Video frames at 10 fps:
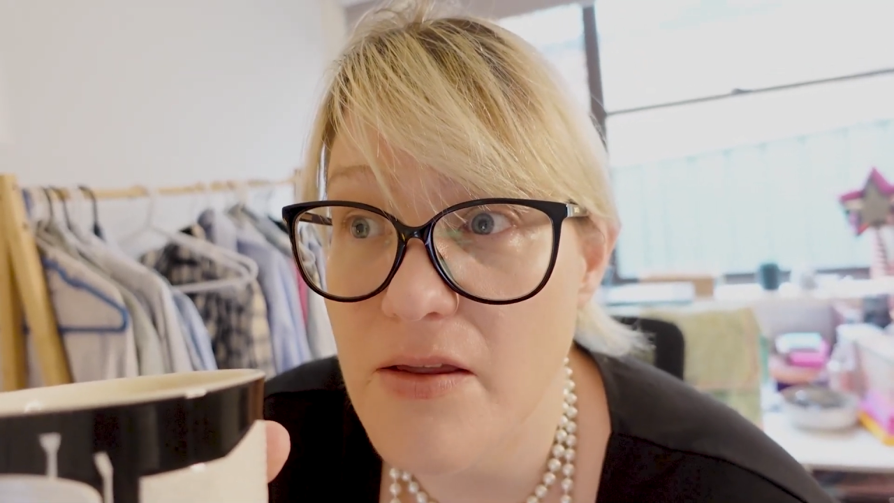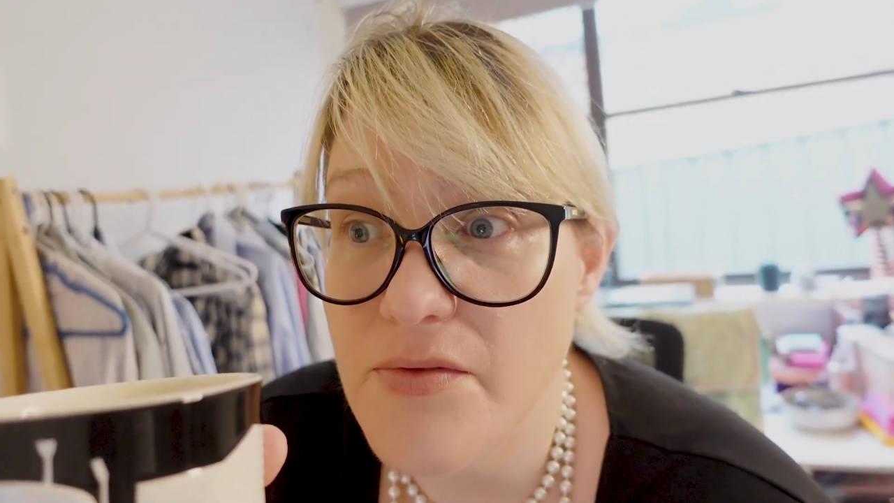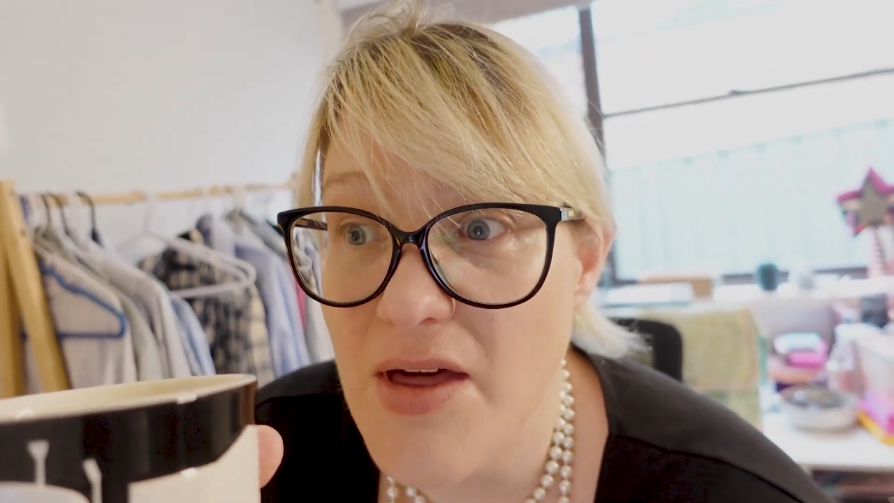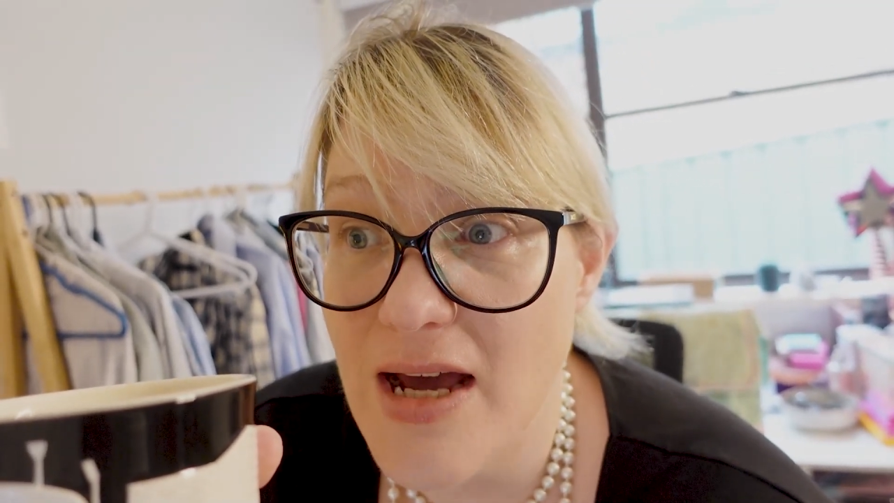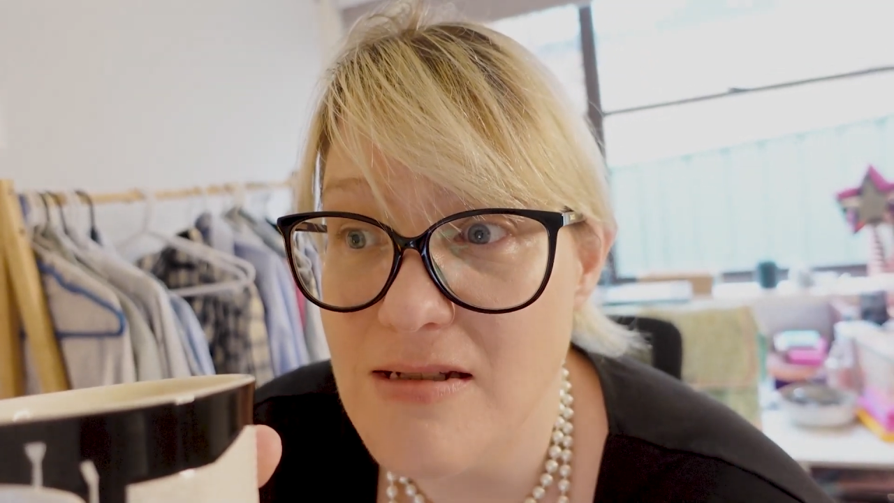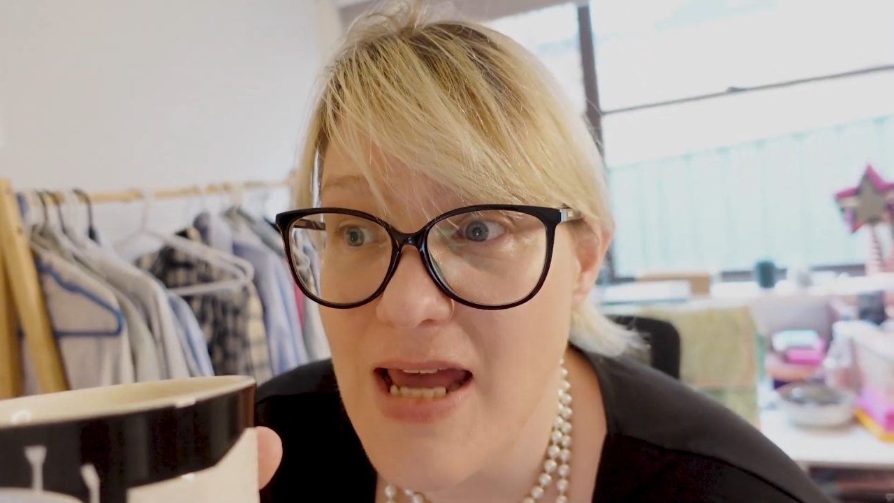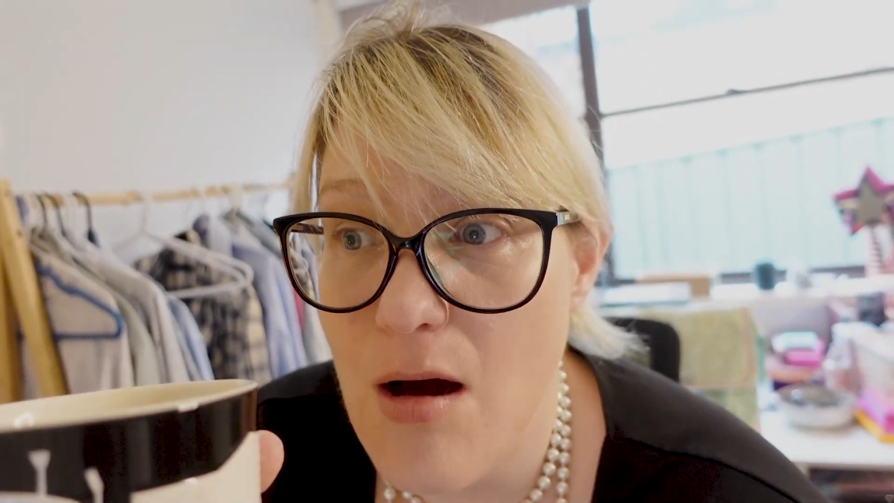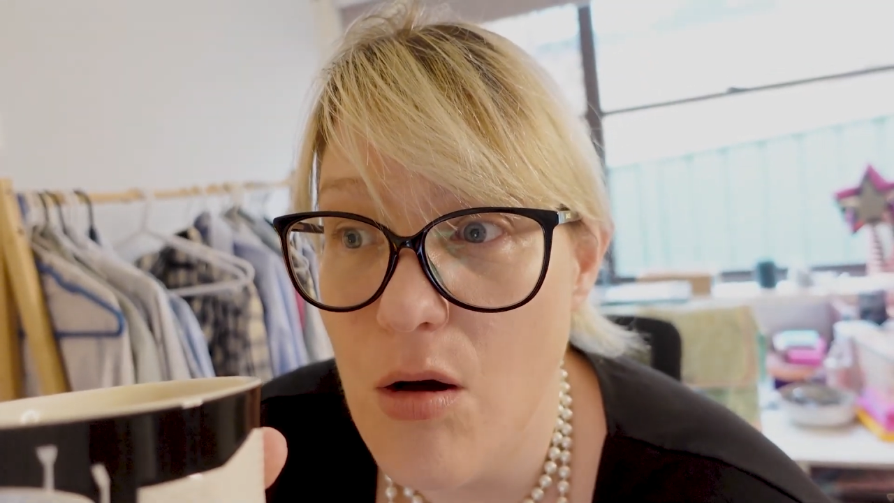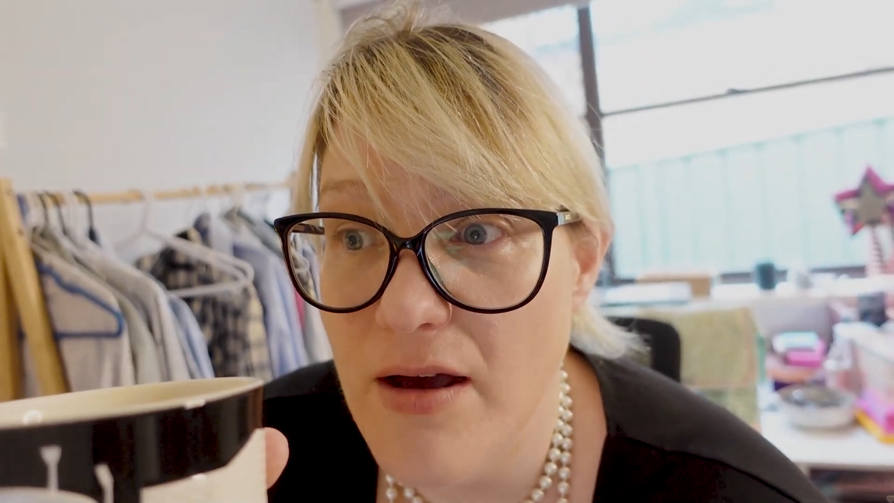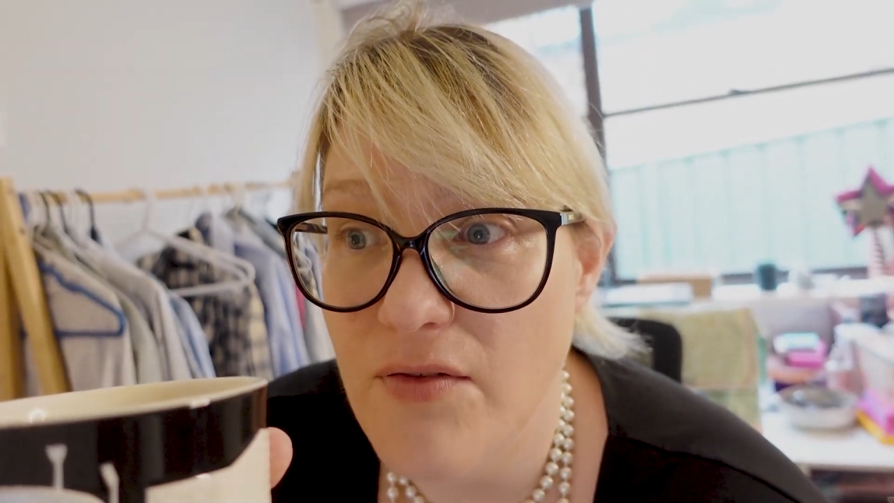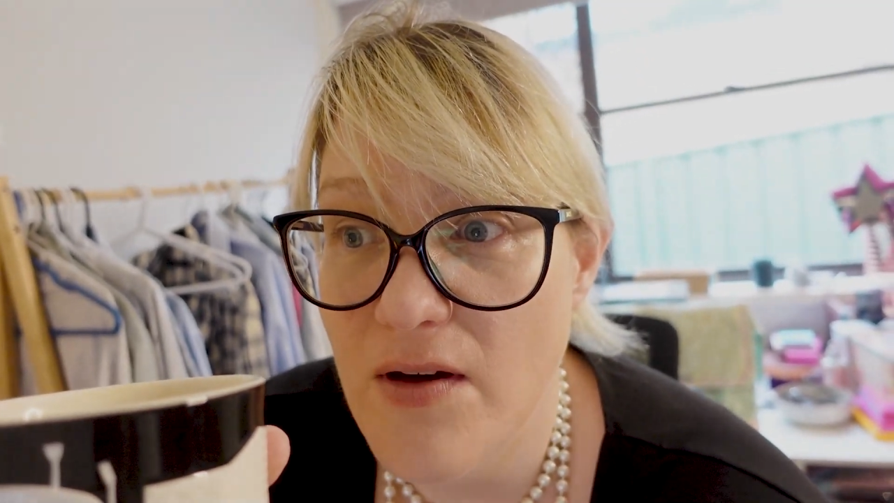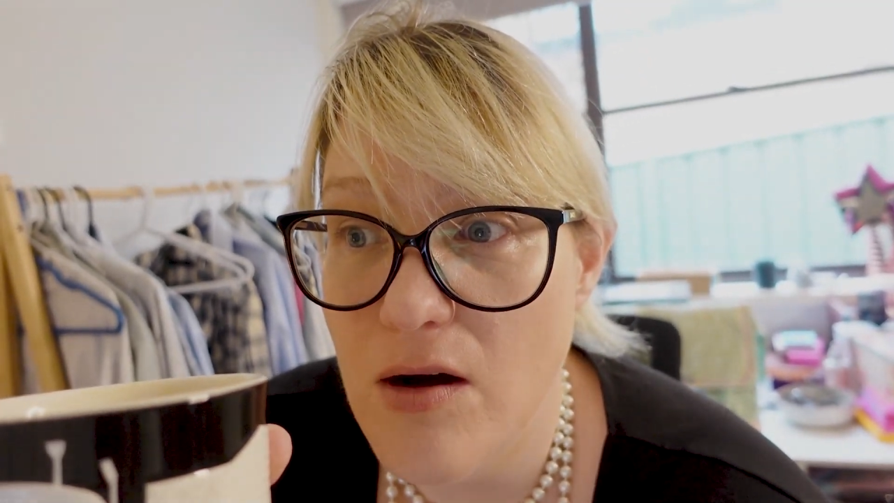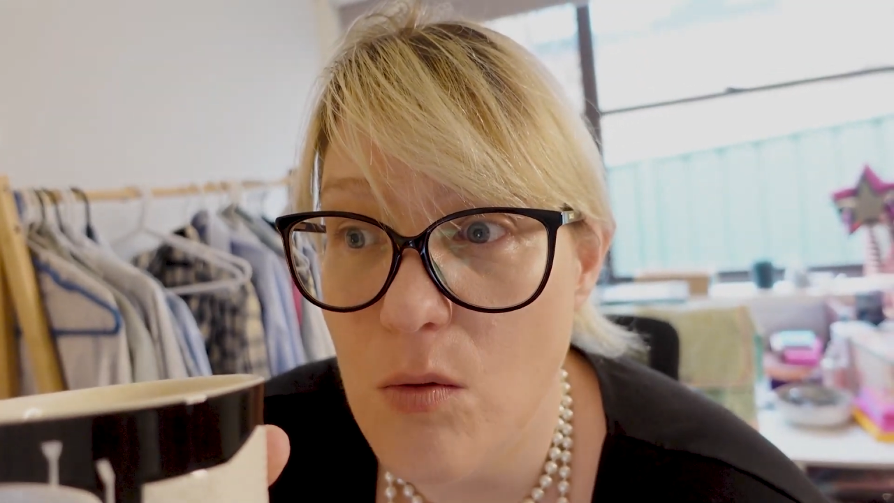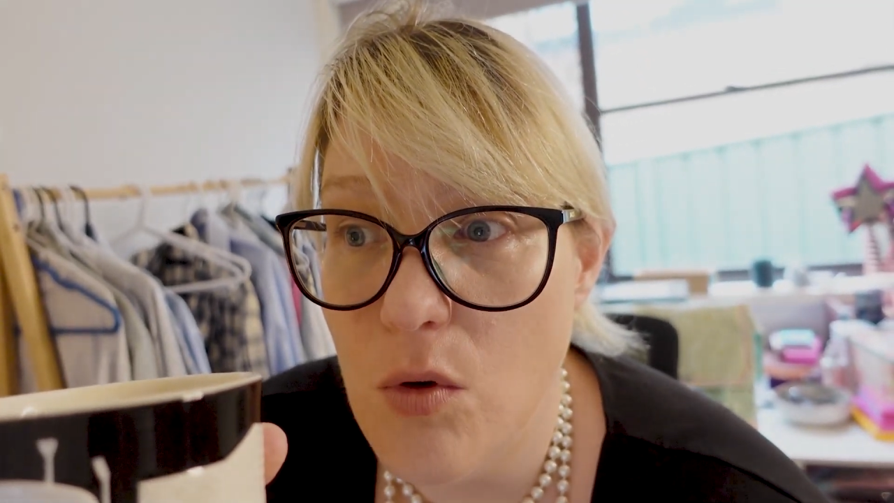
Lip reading: that's how I felt